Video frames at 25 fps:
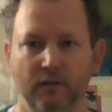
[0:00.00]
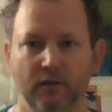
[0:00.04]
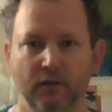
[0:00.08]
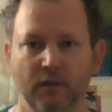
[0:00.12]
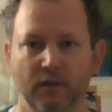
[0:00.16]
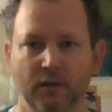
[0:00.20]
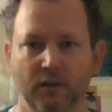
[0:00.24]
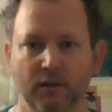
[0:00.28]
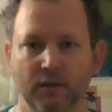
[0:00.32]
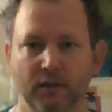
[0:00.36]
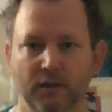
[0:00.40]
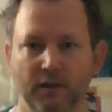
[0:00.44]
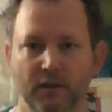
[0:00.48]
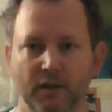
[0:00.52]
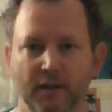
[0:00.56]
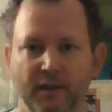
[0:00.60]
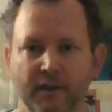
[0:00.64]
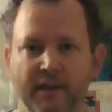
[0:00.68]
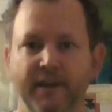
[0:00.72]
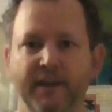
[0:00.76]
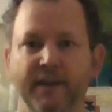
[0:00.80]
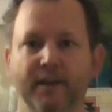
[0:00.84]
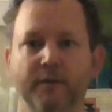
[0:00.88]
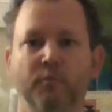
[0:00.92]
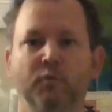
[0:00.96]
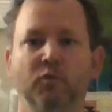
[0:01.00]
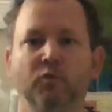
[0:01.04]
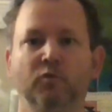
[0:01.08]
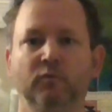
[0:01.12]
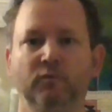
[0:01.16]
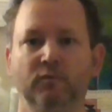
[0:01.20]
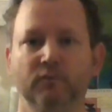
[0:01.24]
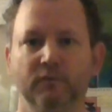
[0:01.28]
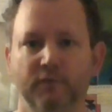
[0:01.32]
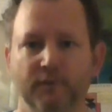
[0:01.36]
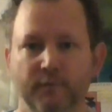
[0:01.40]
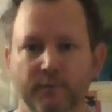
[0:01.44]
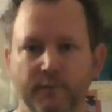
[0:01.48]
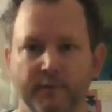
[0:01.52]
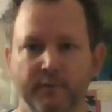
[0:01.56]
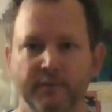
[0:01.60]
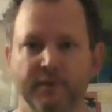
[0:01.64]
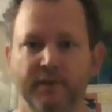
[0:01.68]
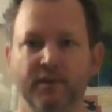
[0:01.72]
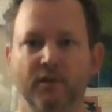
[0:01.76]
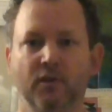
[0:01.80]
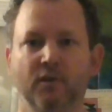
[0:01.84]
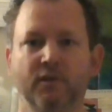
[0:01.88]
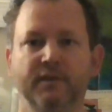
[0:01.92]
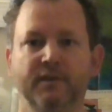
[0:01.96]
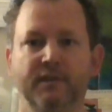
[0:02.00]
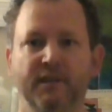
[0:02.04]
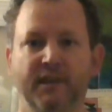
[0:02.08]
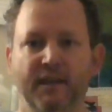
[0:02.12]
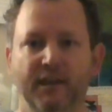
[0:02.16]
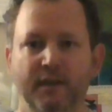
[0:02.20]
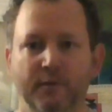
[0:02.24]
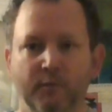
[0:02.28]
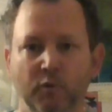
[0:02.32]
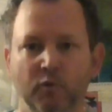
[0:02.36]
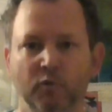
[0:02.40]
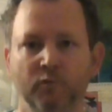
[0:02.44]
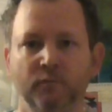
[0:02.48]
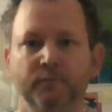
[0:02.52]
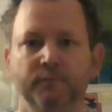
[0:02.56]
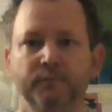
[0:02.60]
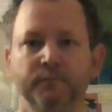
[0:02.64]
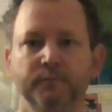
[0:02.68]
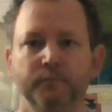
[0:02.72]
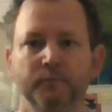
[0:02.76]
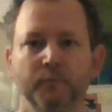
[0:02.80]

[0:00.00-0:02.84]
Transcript: a camel. Sometimes they call this camel.